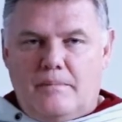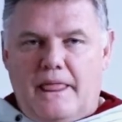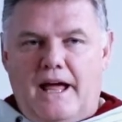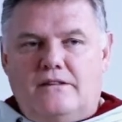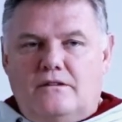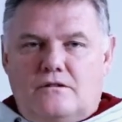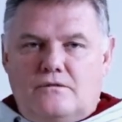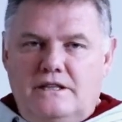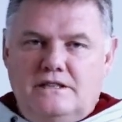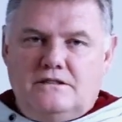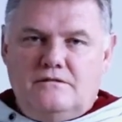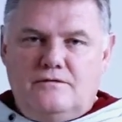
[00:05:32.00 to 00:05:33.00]
And the
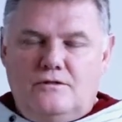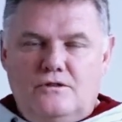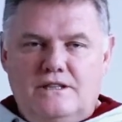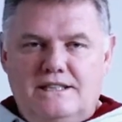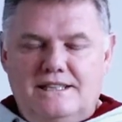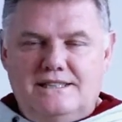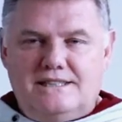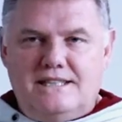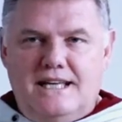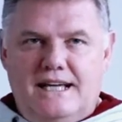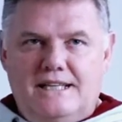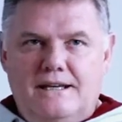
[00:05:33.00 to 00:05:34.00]
reason for it is
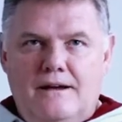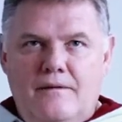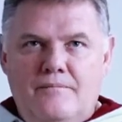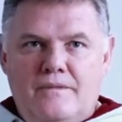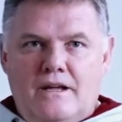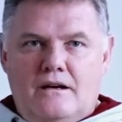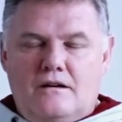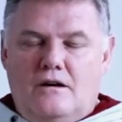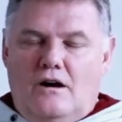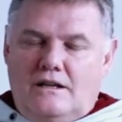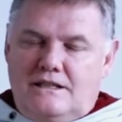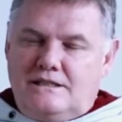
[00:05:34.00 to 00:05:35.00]
that
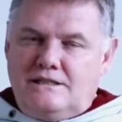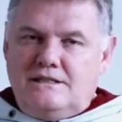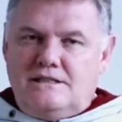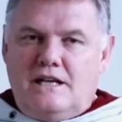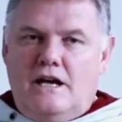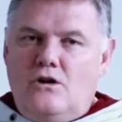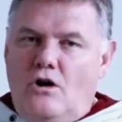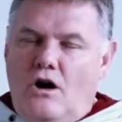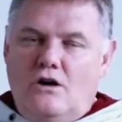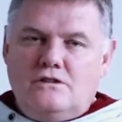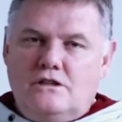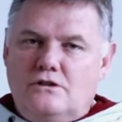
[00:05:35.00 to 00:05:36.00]
God doesn't say
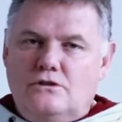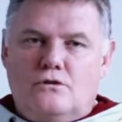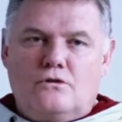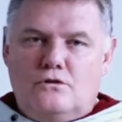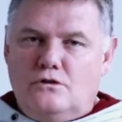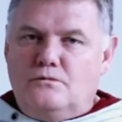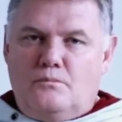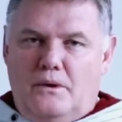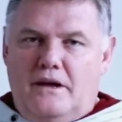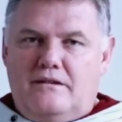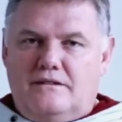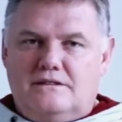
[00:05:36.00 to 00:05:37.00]
honor your good
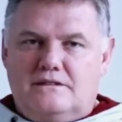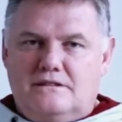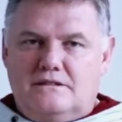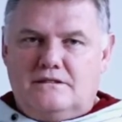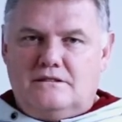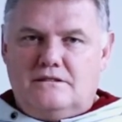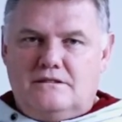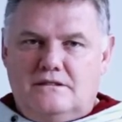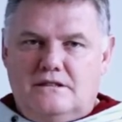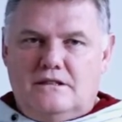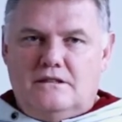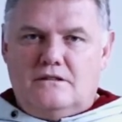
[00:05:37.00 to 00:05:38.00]
parents.
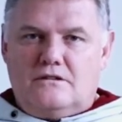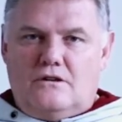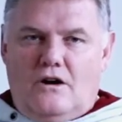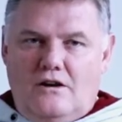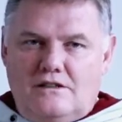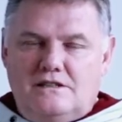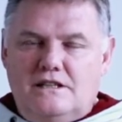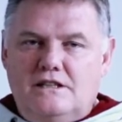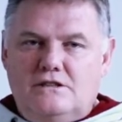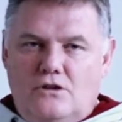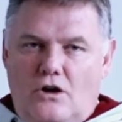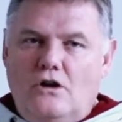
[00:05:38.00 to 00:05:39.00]
God
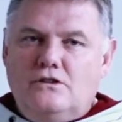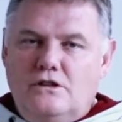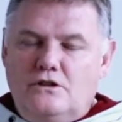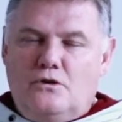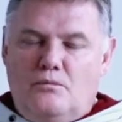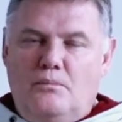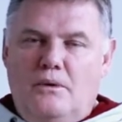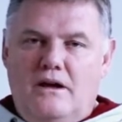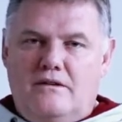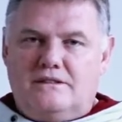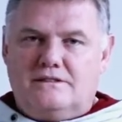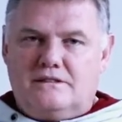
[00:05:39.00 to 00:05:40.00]
says honor your
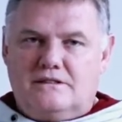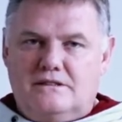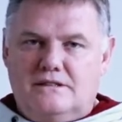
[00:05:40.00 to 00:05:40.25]
parents.